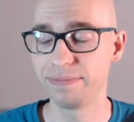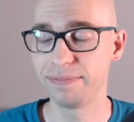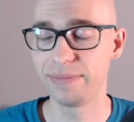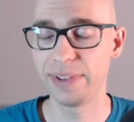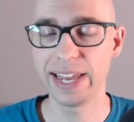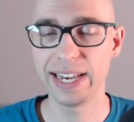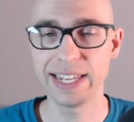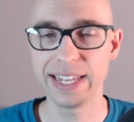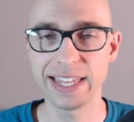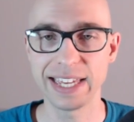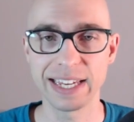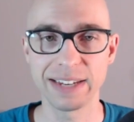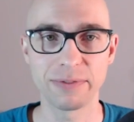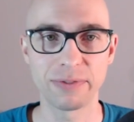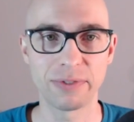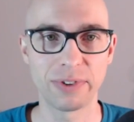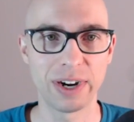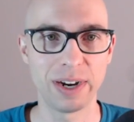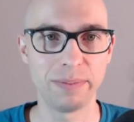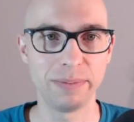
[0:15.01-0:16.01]
anything
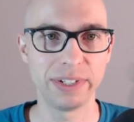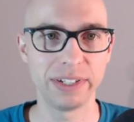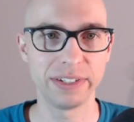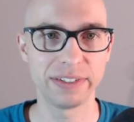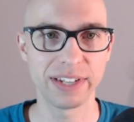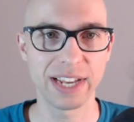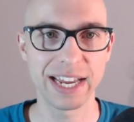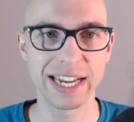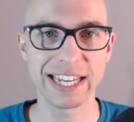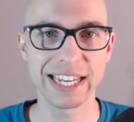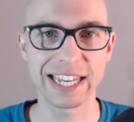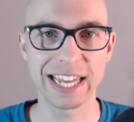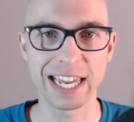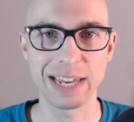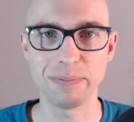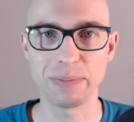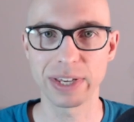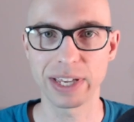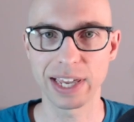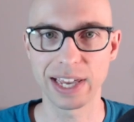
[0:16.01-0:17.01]
from designing game
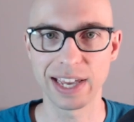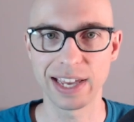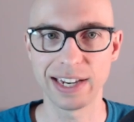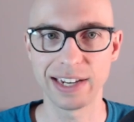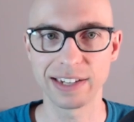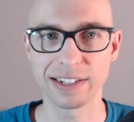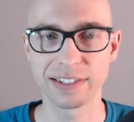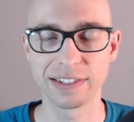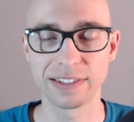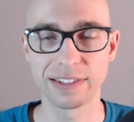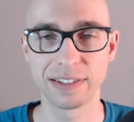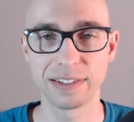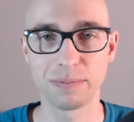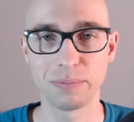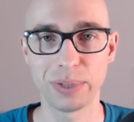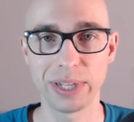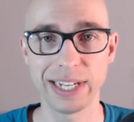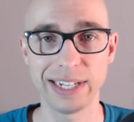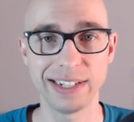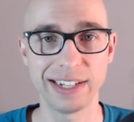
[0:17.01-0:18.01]
mechanics,
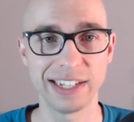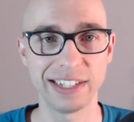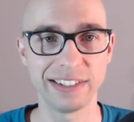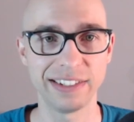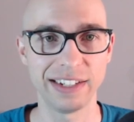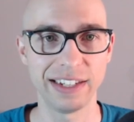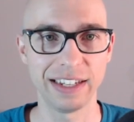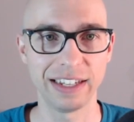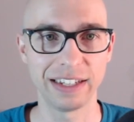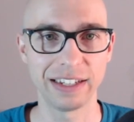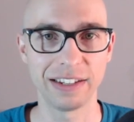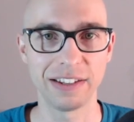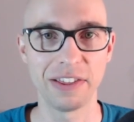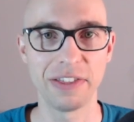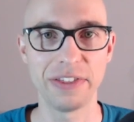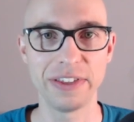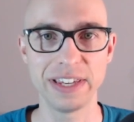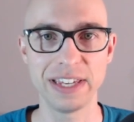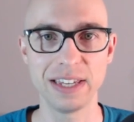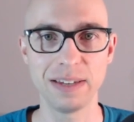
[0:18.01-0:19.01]
playtesting,
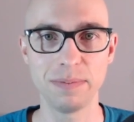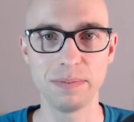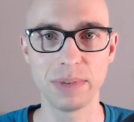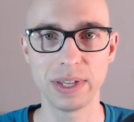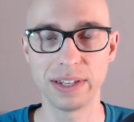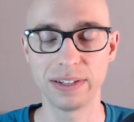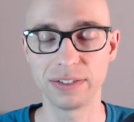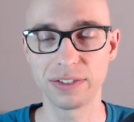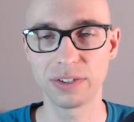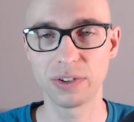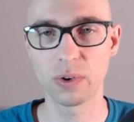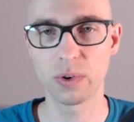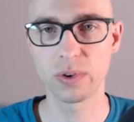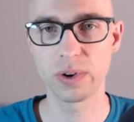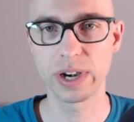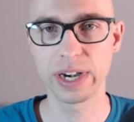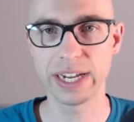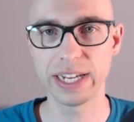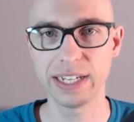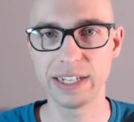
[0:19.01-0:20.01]
theme and
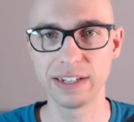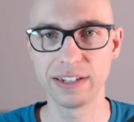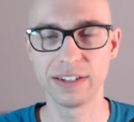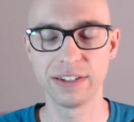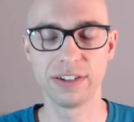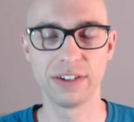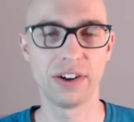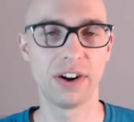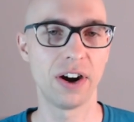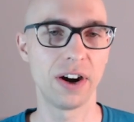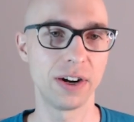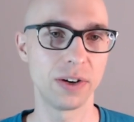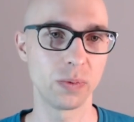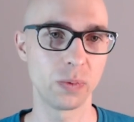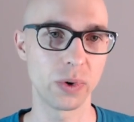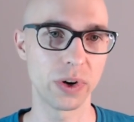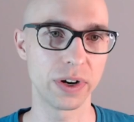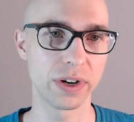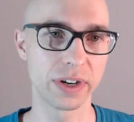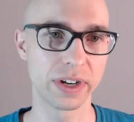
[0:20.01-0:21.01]
story,
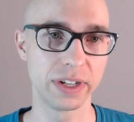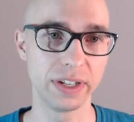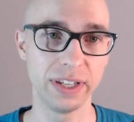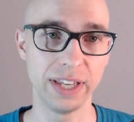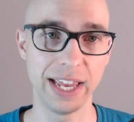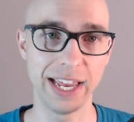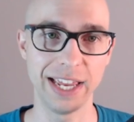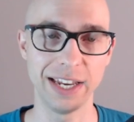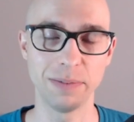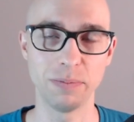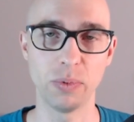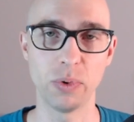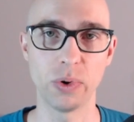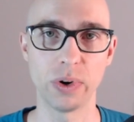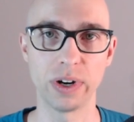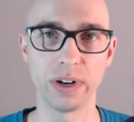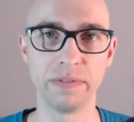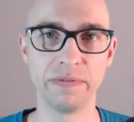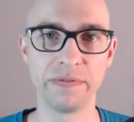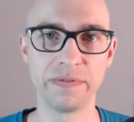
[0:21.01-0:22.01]
artwork, and
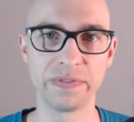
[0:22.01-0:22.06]
more.